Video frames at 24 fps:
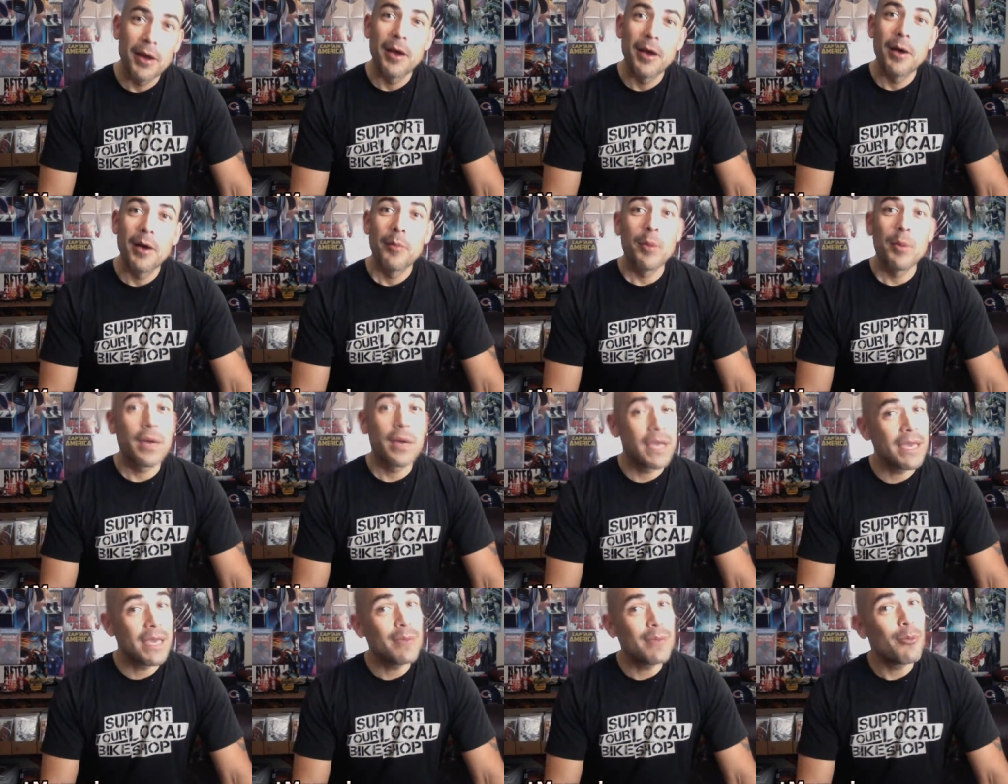
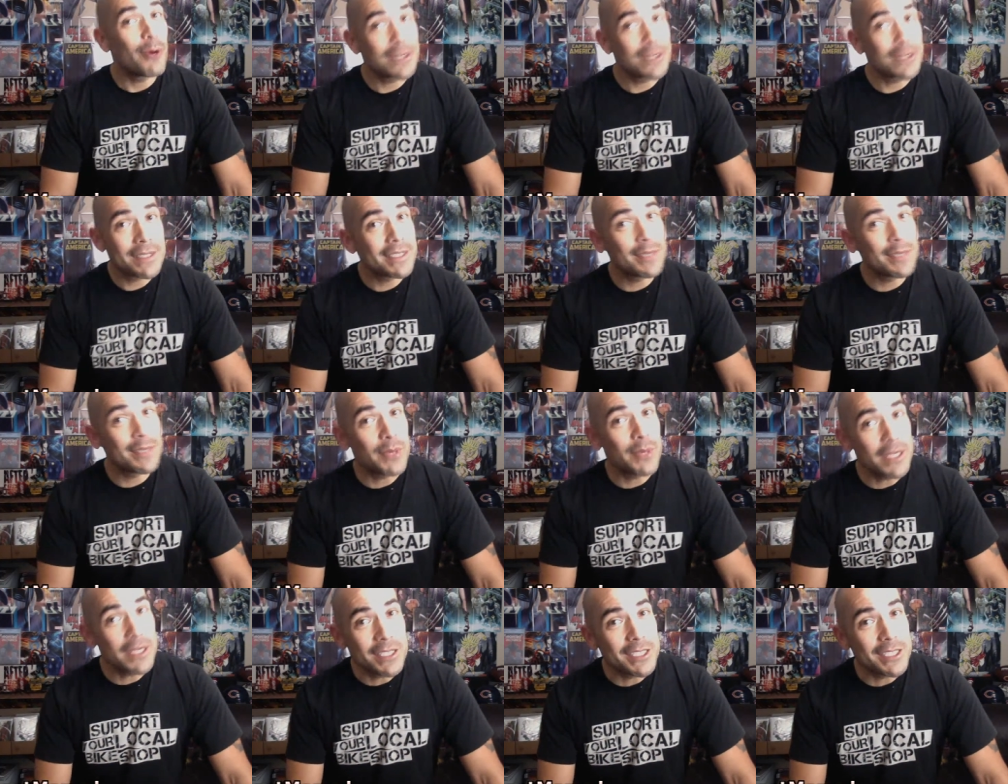But he wants to
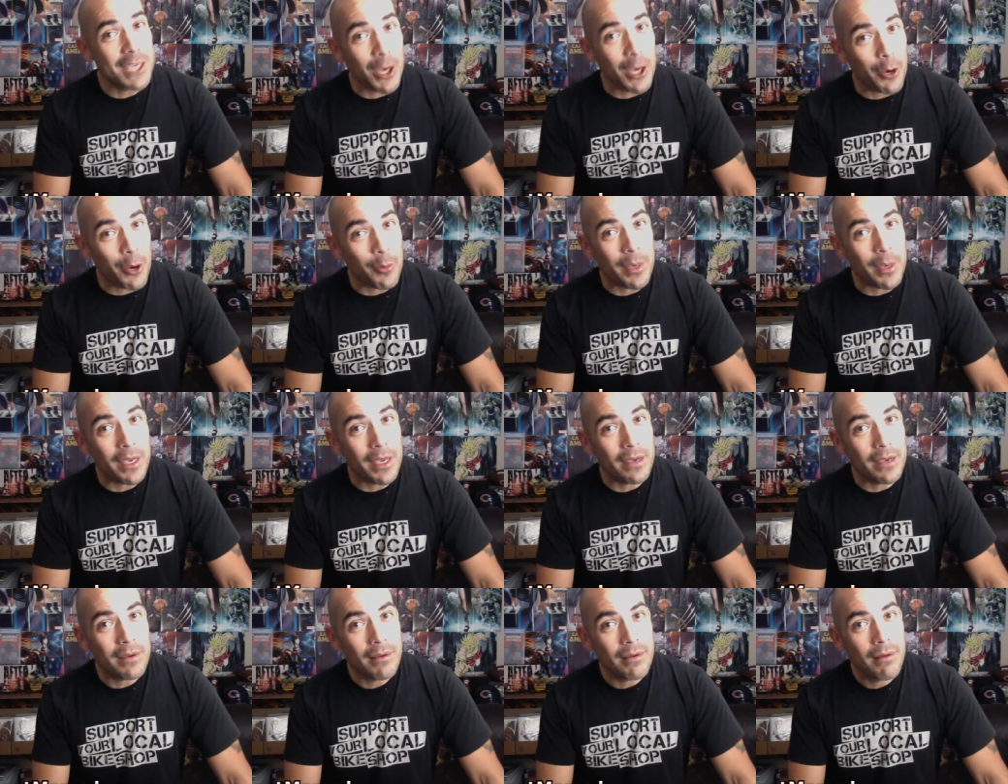be
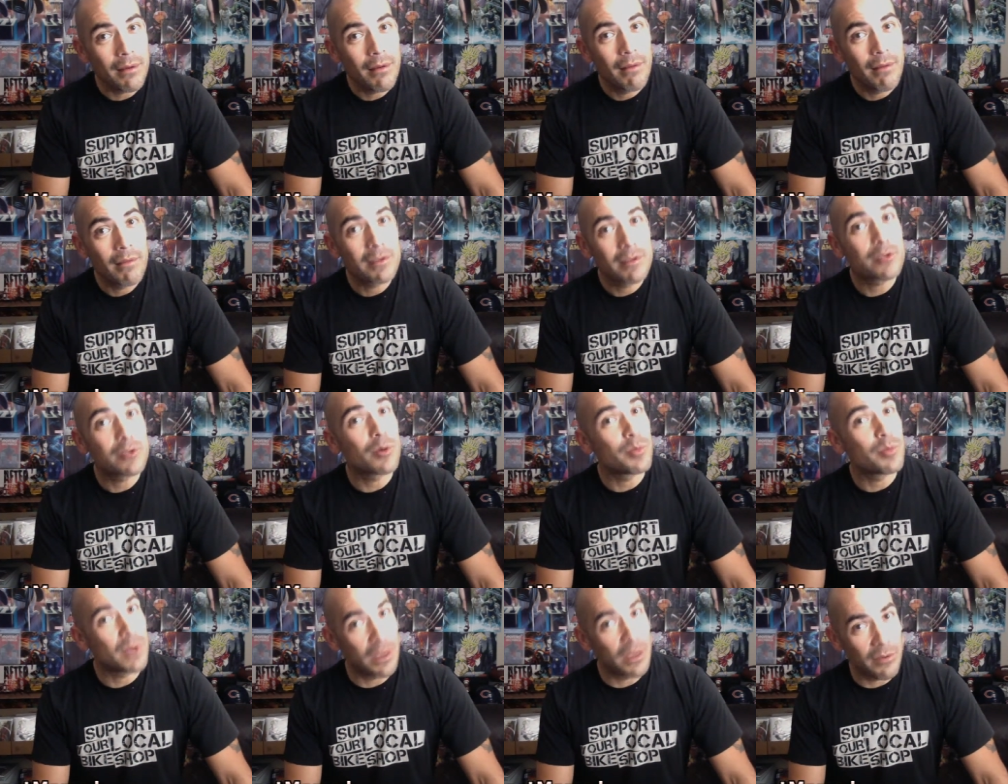Jeremy, so
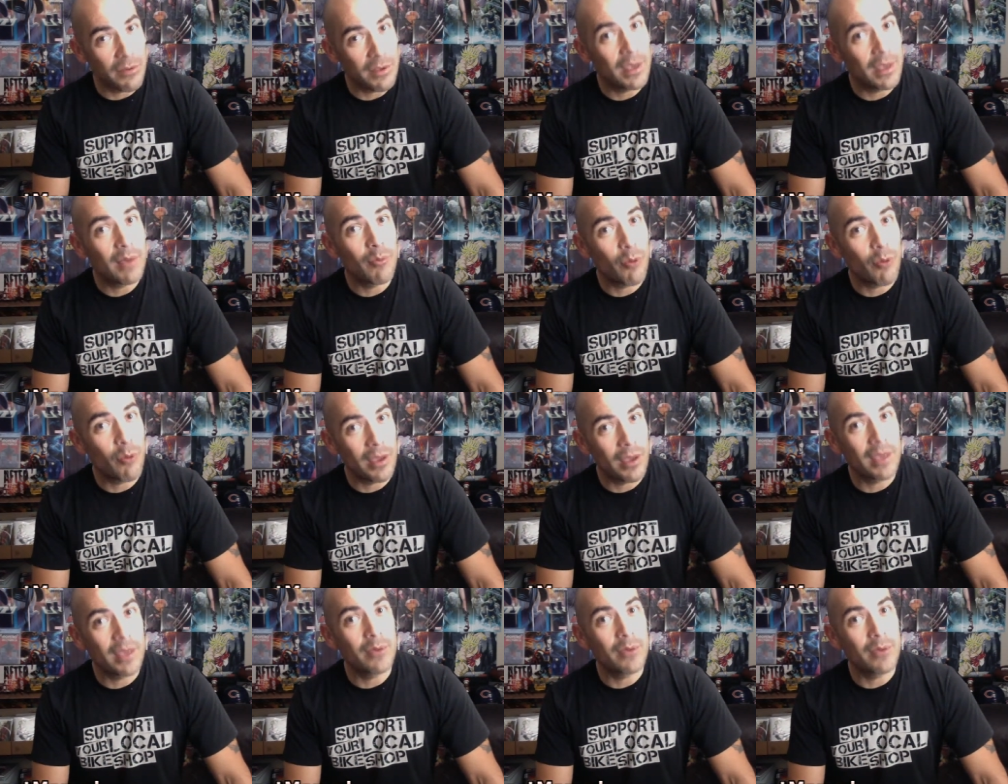I'm giving him what he